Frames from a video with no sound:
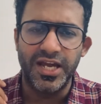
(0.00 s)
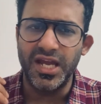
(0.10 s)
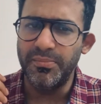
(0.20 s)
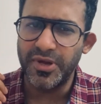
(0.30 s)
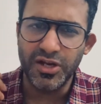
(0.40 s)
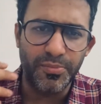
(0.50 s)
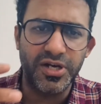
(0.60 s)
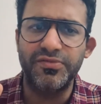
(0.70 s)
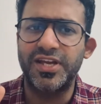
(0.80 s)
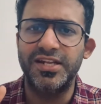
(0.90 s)
In
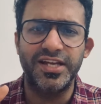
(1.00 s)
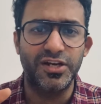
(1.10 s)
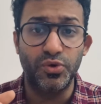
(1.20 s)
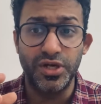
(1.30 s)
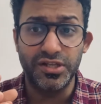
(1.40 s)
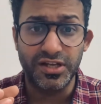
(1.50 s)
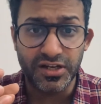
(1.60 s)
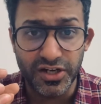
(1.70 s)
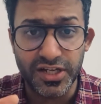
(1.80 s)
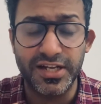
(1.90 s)
perioperative care, they can go into the
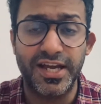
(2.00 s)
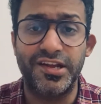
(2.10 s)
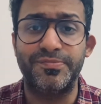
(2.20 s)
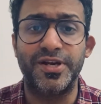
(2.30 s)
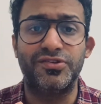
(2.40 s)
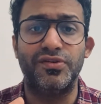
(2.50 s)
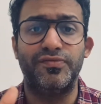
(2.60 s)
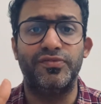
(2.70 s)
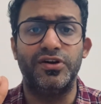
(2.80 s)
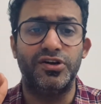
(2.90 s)
critical care aspects of
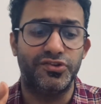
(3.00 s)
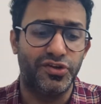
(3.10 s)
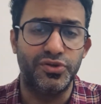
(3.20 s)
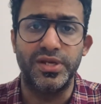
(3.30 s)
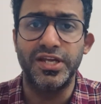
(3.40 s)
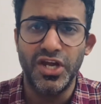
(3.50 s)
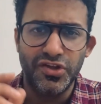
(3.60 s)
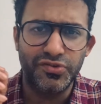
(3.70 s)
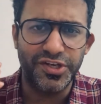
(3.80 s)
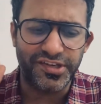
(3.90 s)
surgery.
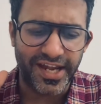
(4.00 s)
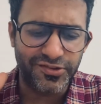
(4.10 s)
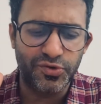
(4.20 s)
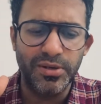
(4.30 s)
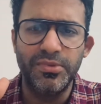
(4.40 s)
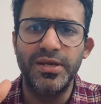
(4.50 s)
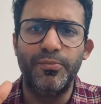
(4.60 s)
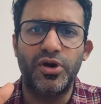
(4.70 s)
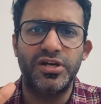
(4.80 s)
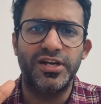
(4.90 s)
So it's extremely
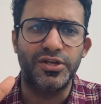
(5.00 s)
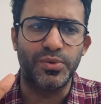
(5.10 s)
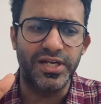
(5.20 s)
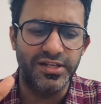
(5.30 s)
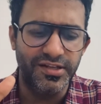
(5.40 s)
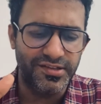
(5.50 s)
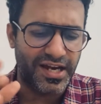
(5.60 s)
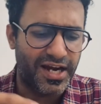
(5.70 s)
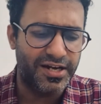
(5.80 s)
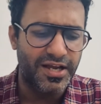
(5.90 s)
important that you read this,
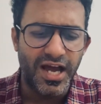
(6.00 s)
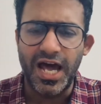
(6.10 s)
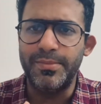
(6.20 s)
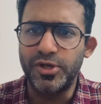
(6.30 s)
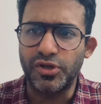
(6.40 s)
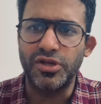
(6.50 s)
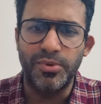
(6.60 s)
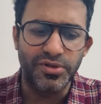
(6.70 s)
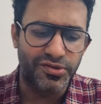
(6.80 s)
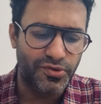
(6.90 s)
and I'll be talking
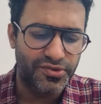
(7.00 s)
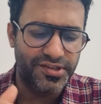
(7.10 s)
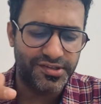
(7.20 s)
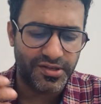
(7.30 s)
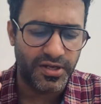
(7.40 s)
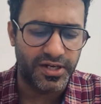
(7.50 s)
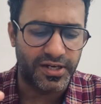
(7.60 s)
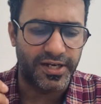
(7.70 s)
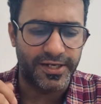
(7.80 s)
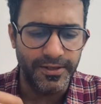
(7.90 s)
about the resources a
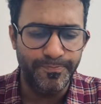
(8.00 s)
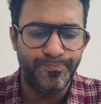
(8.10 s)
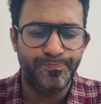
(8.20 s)
little later.